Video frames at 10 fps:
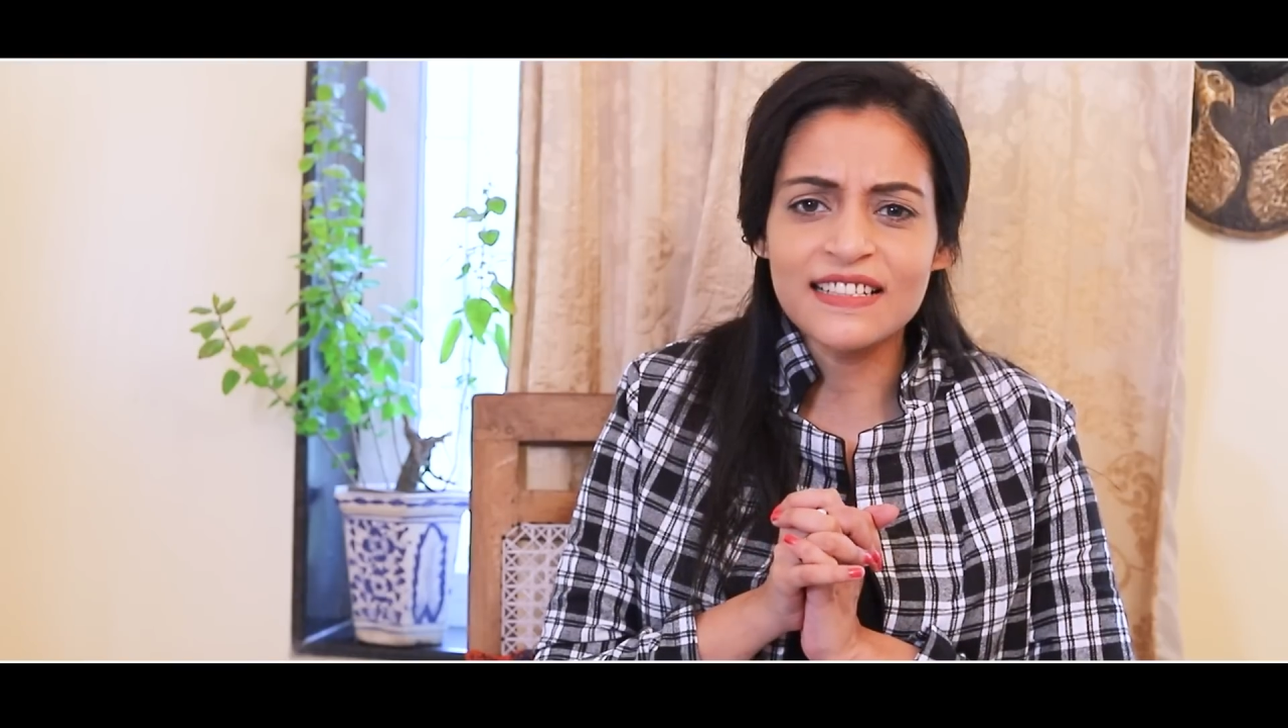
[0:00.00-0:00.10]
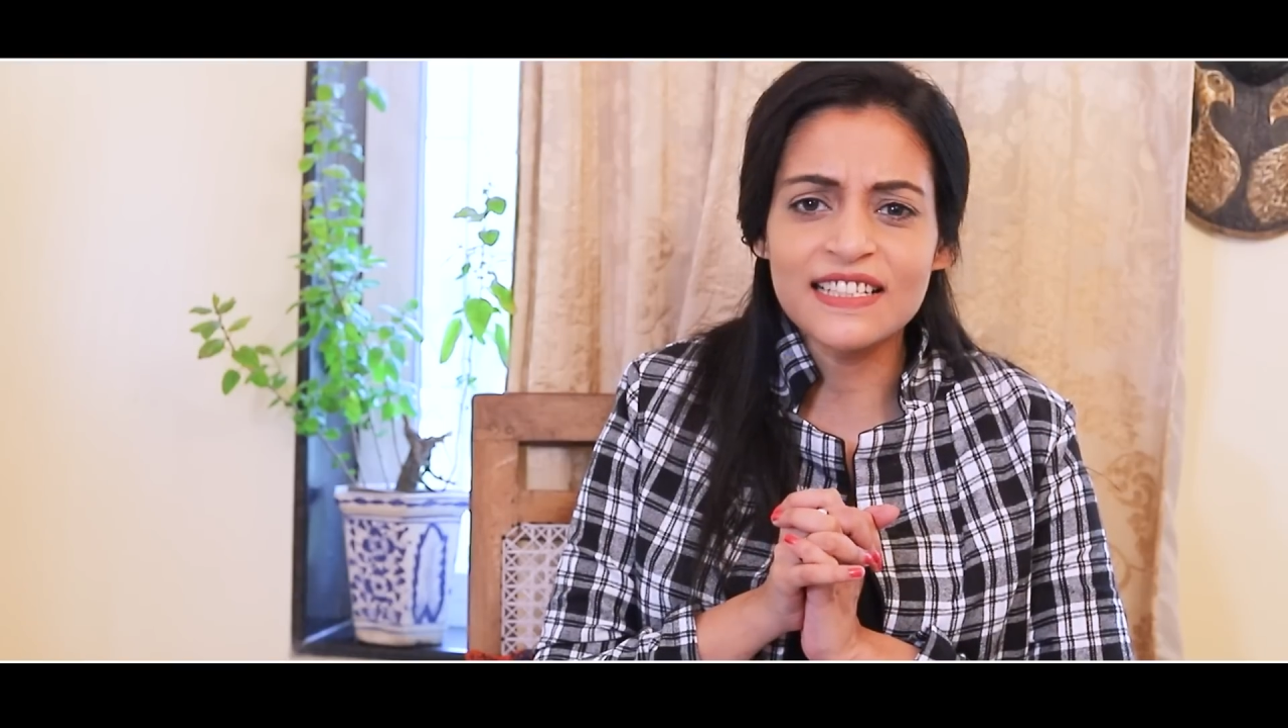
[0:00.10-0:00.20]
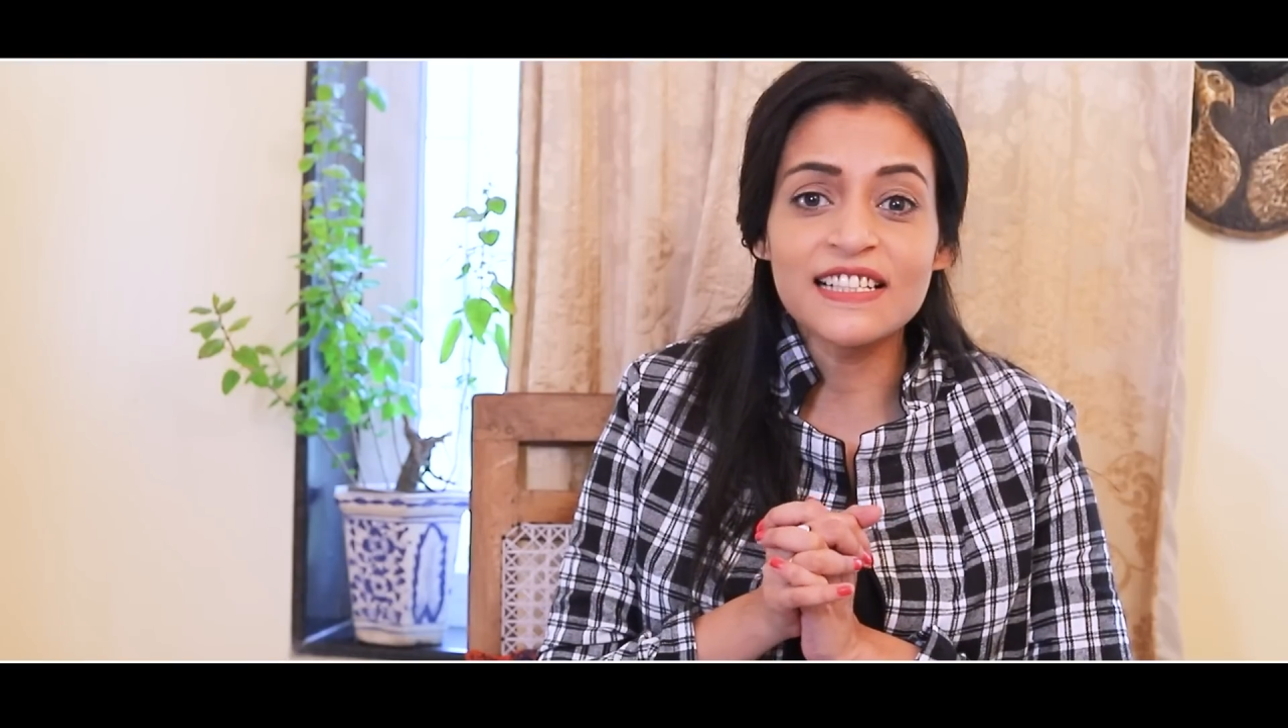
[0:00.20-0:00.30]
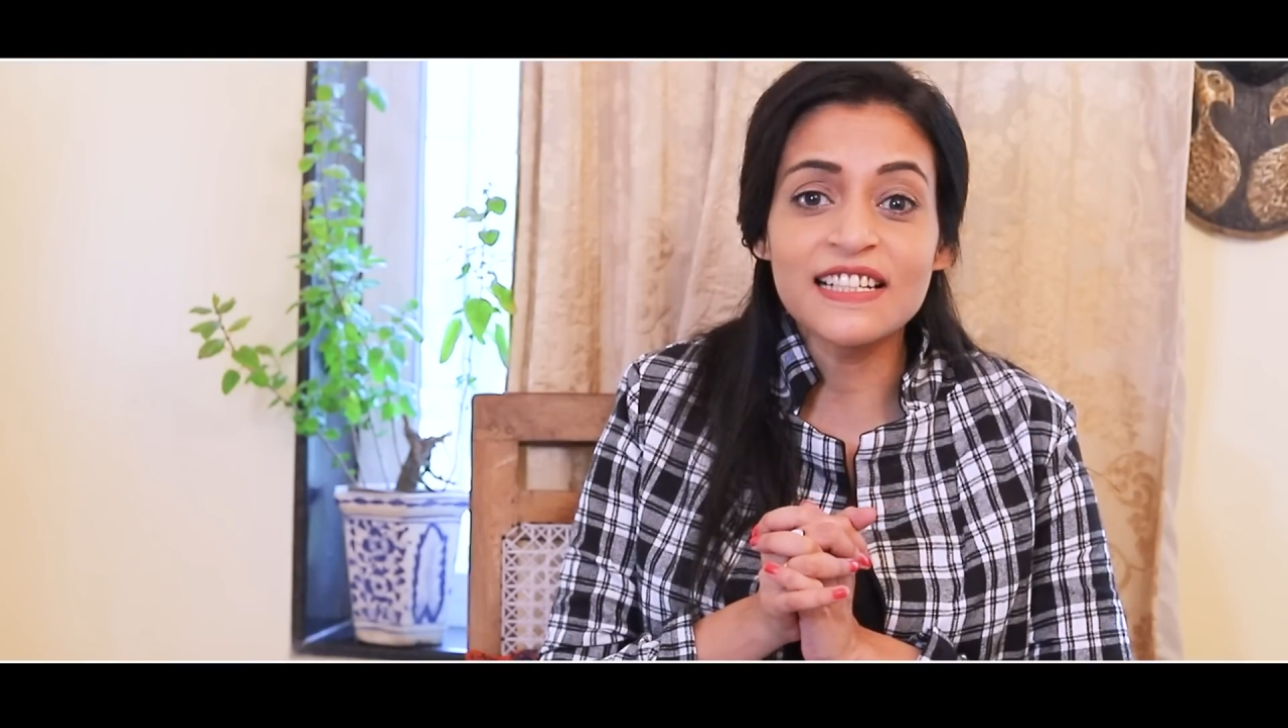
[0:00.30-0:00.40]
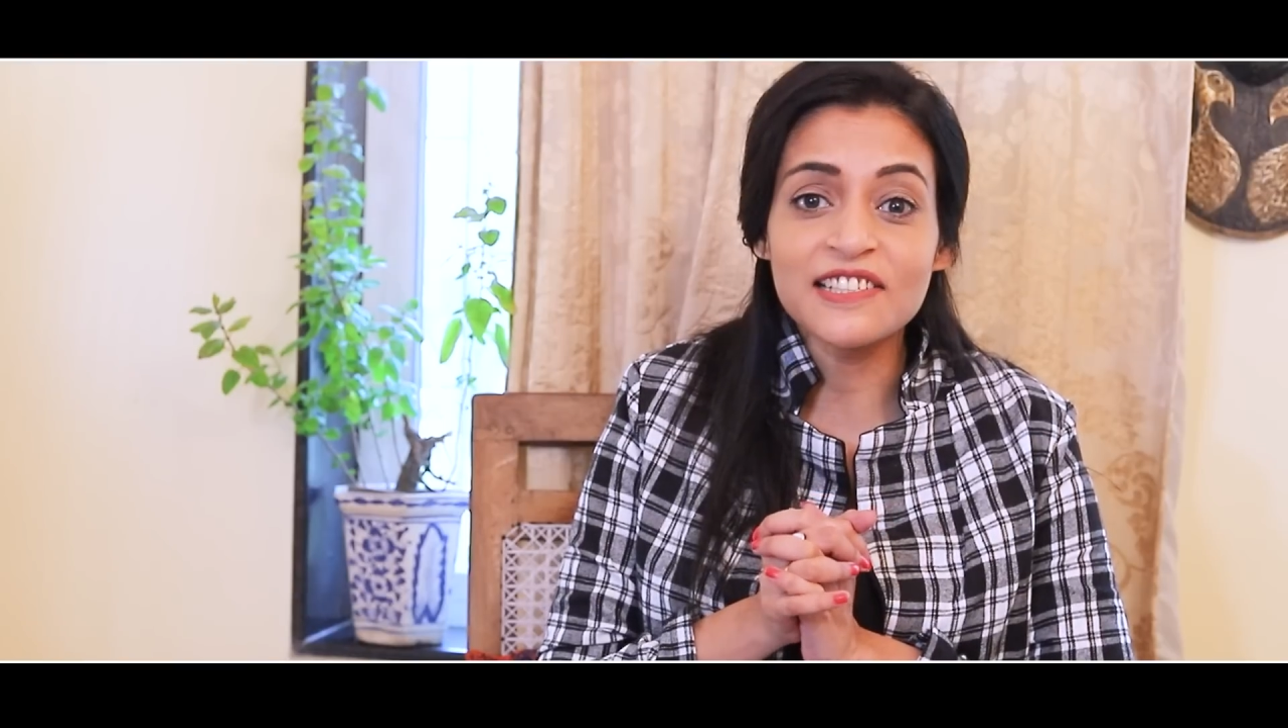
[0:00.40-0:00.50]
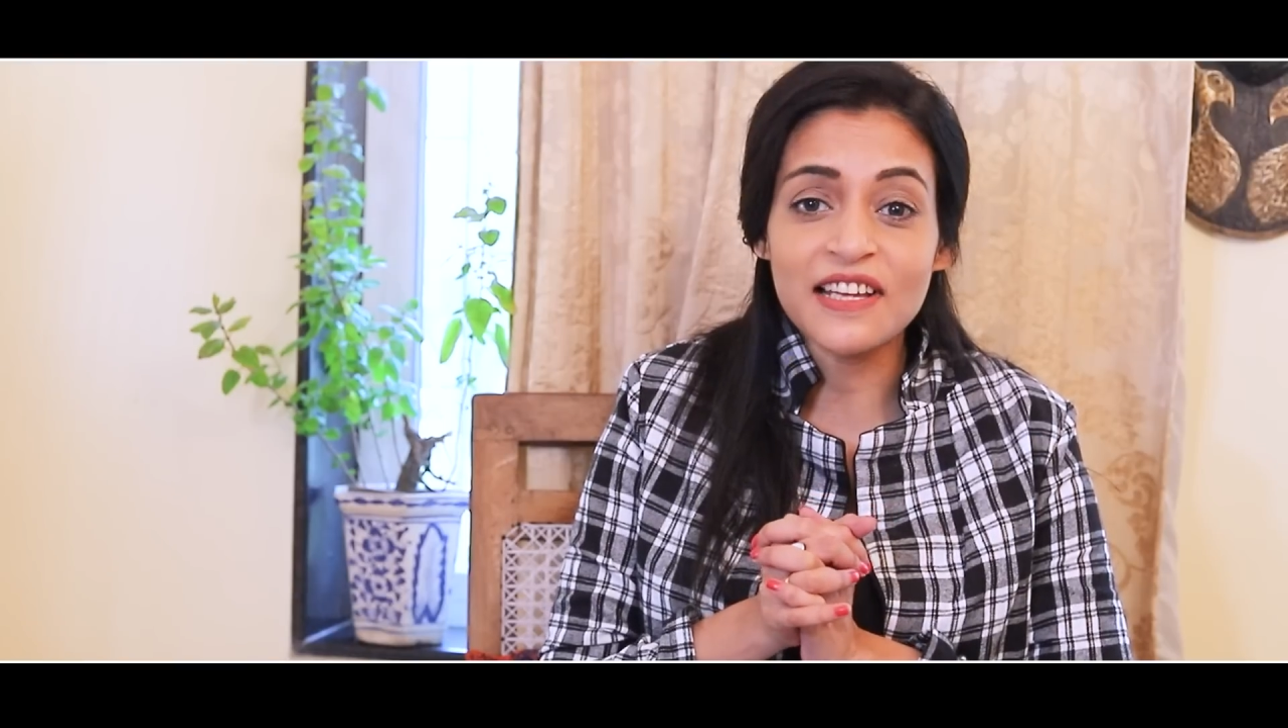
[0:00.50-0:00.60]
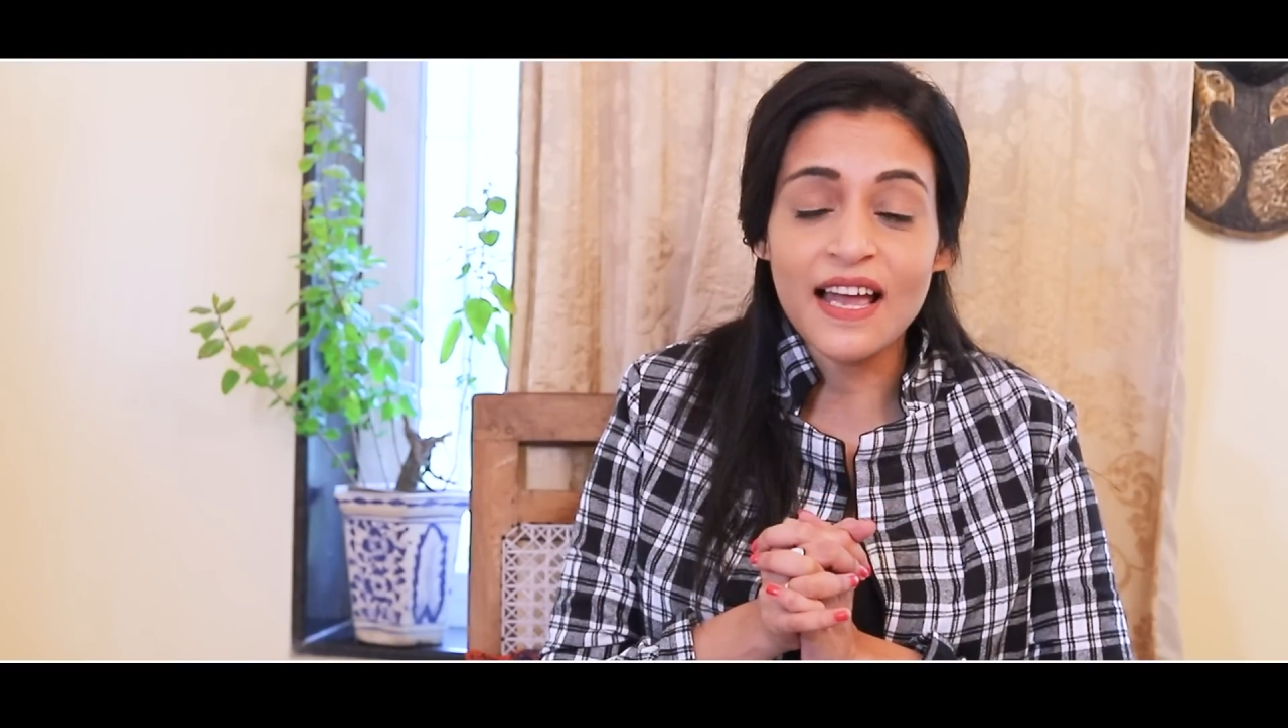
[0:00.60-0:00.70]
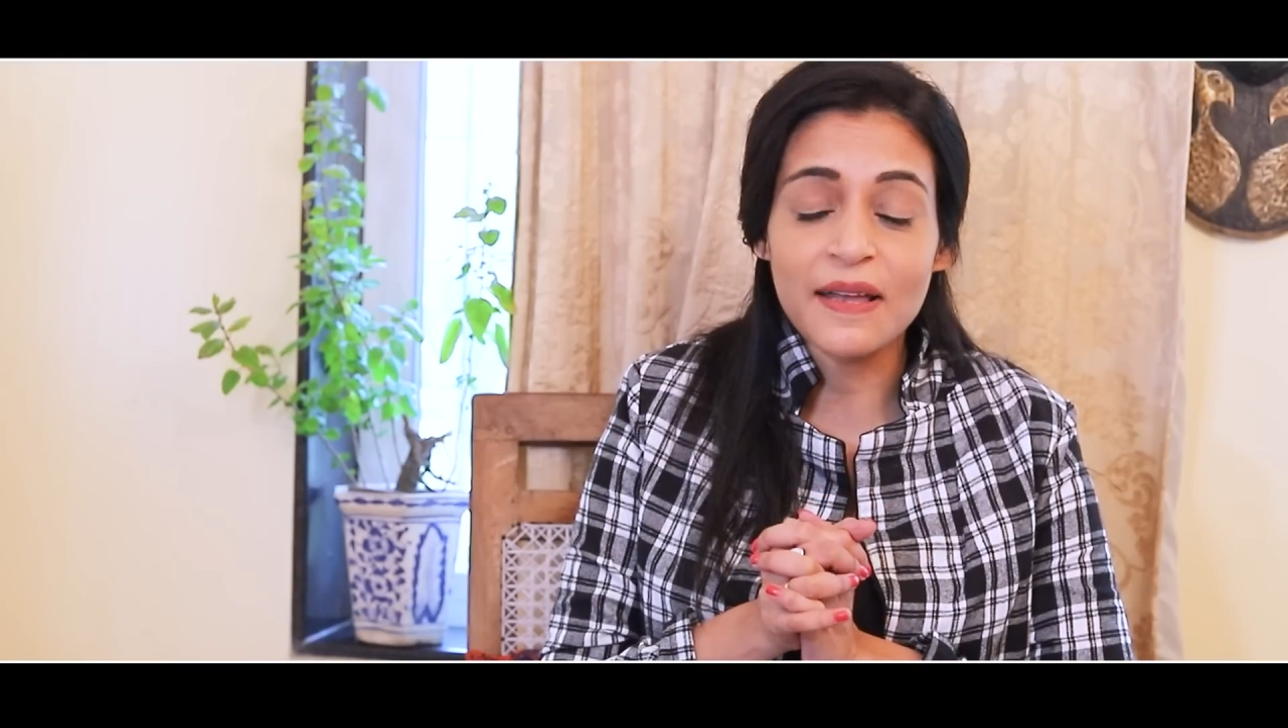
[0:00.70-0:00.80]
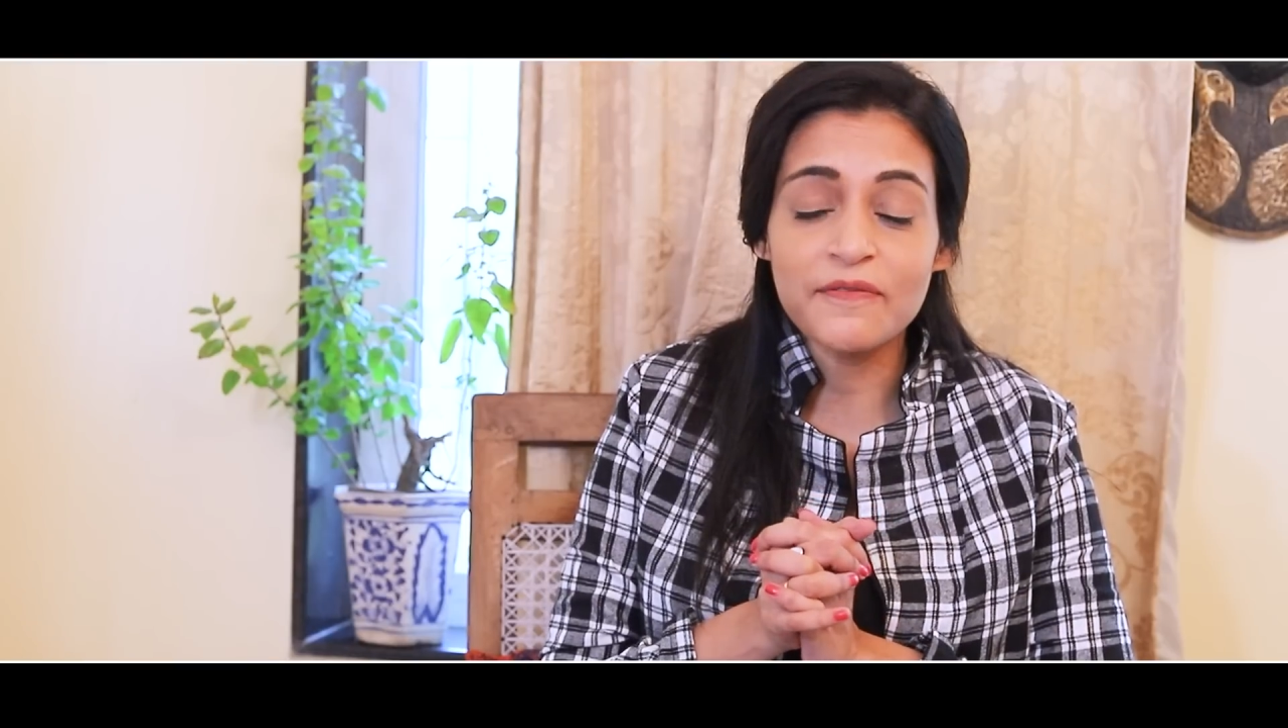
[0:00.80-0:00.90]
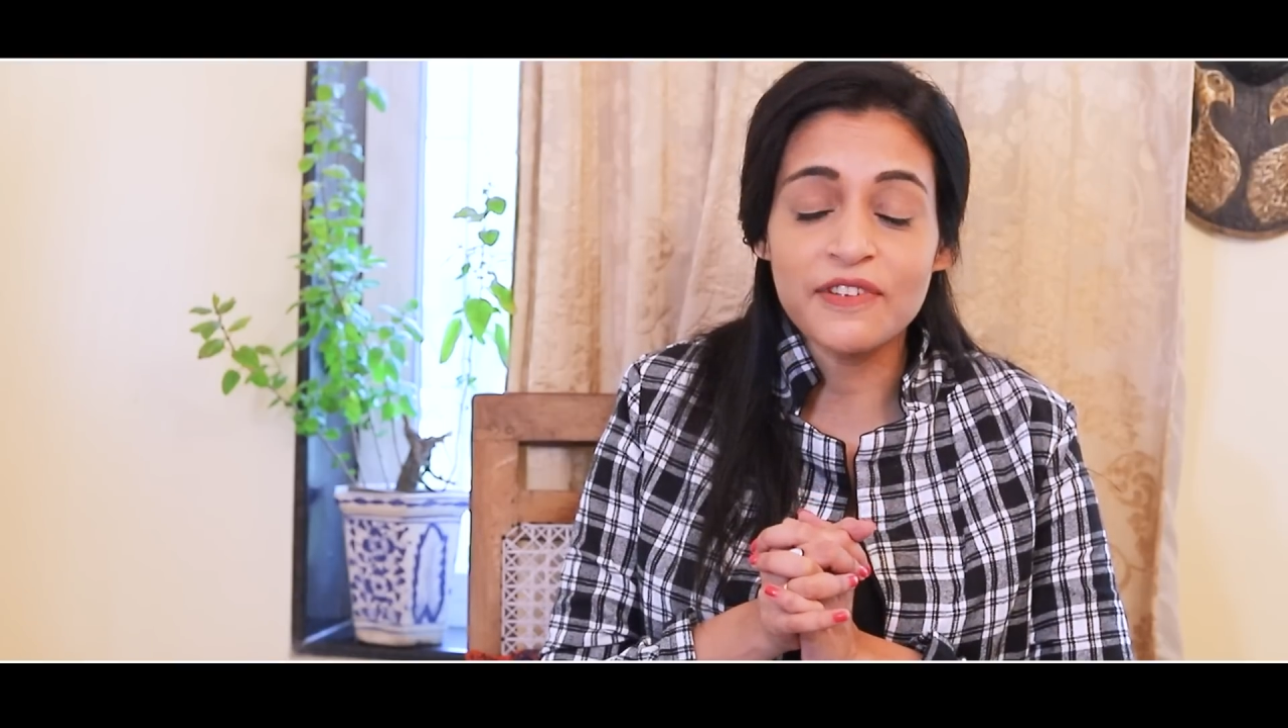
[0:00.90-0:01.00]
till the
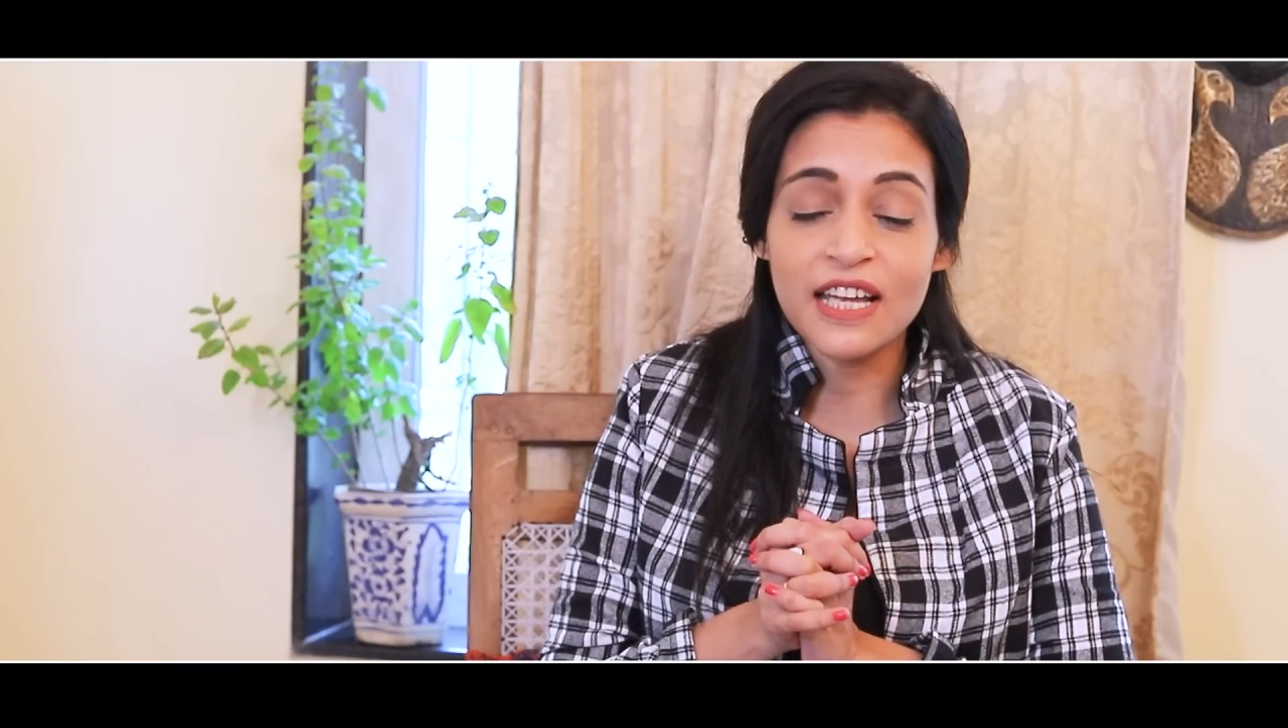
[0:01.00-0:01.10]
time